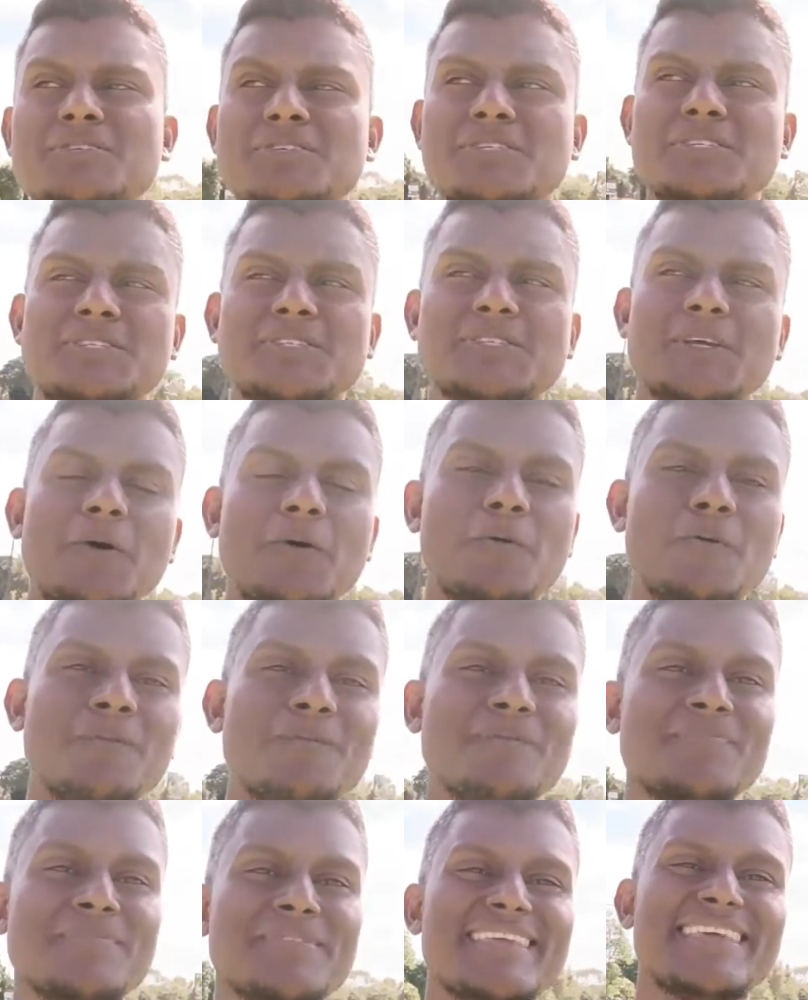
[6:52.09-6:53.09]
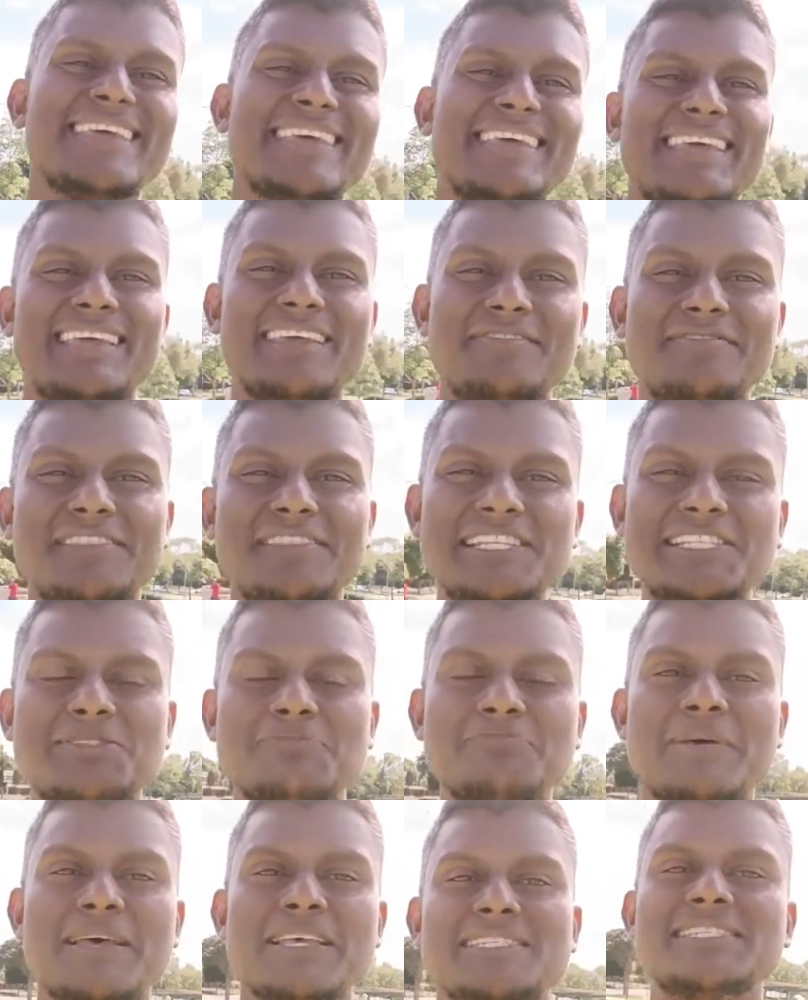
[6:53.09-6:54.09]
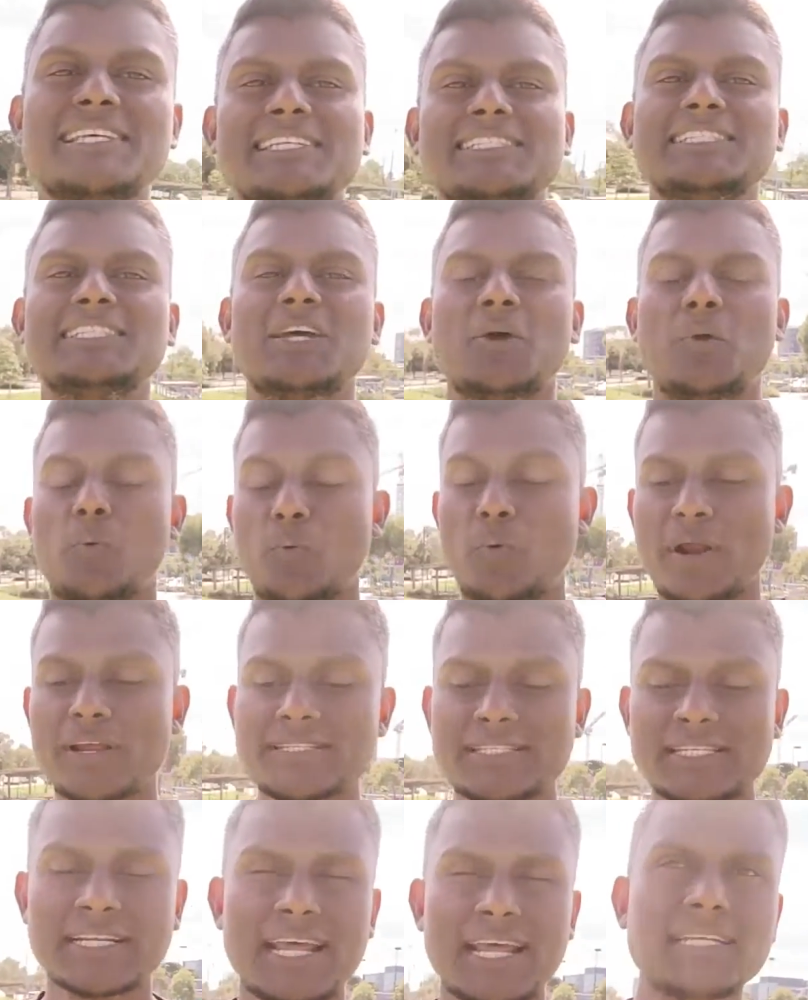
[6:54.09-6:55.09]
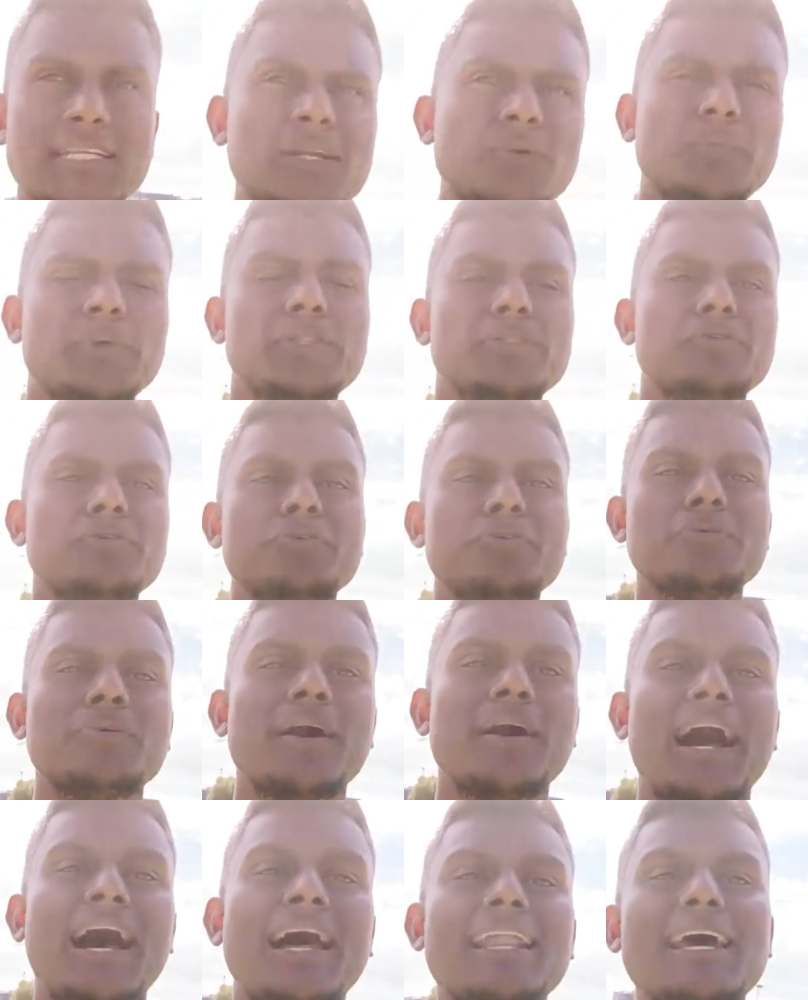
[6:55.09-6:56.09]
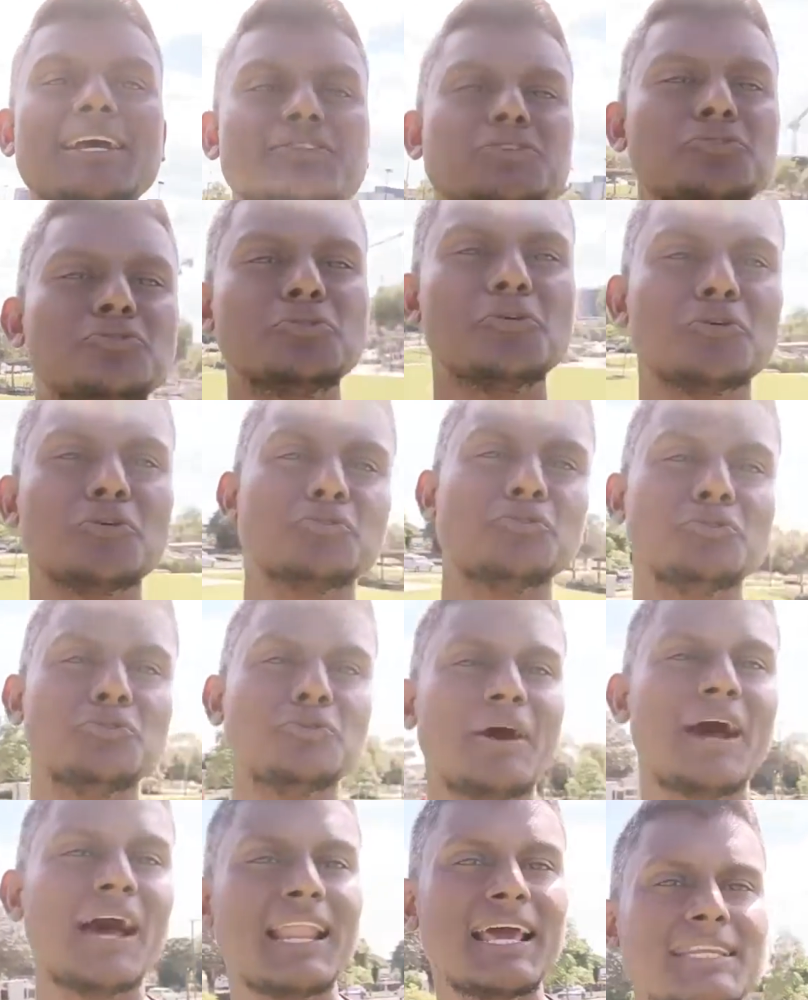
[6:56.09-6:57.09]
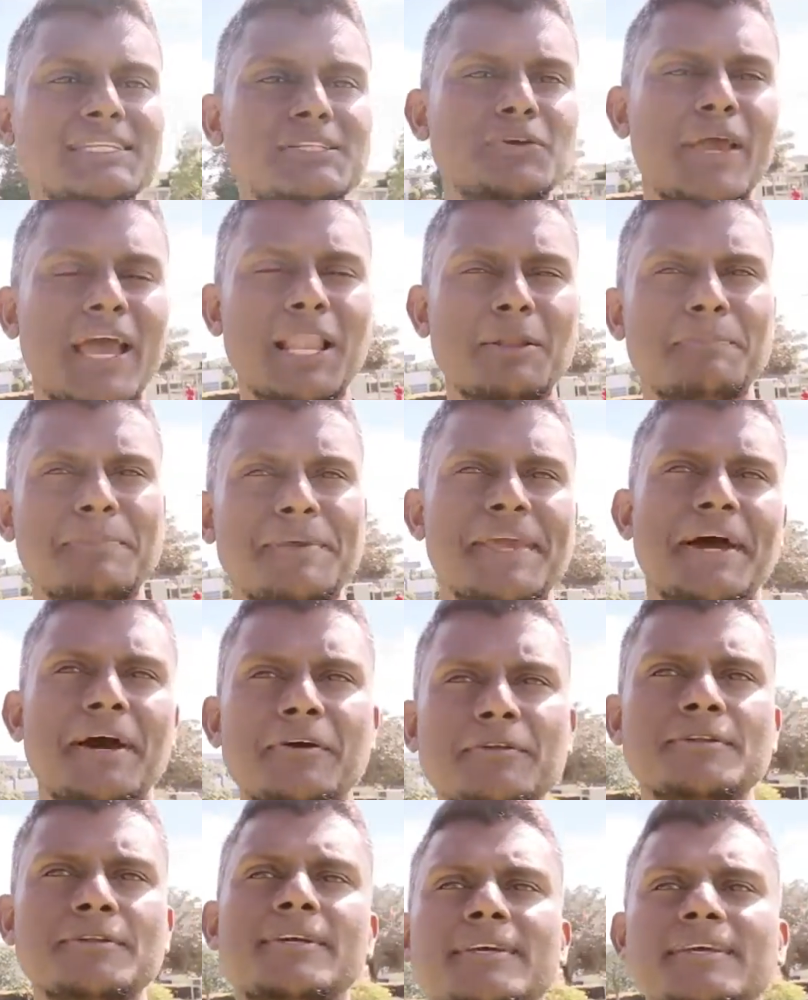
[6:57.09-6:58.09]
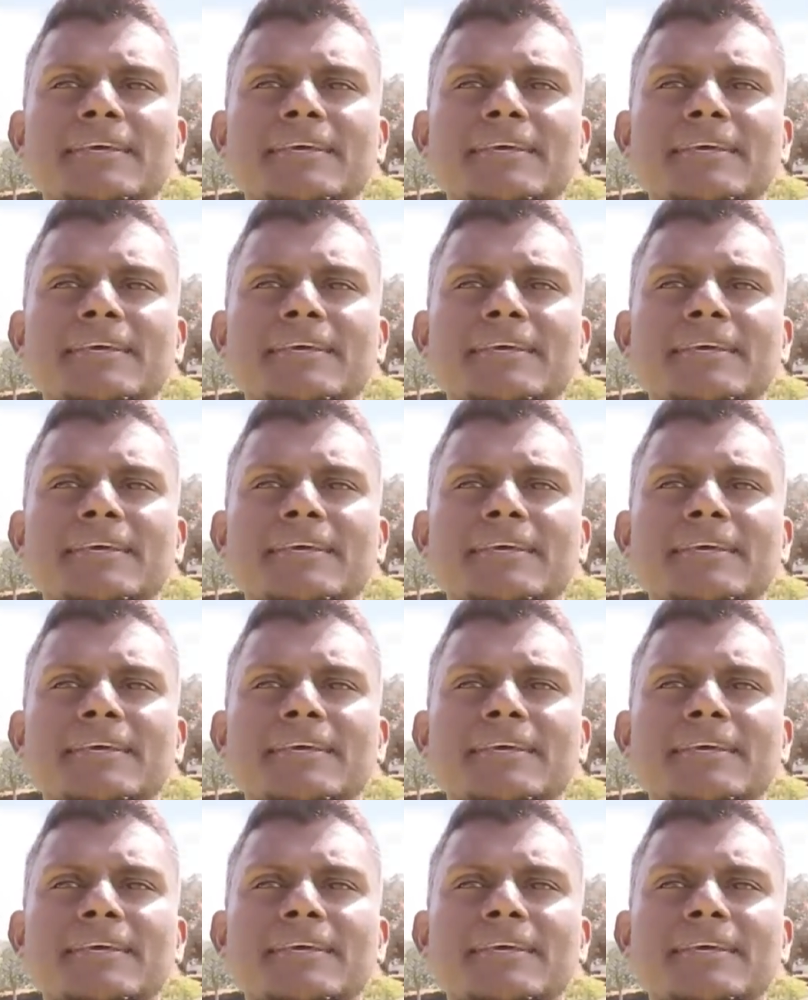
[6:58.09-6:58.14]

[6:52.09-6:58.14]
So if this message resonated with you, I like to talk to you, I like to help you out,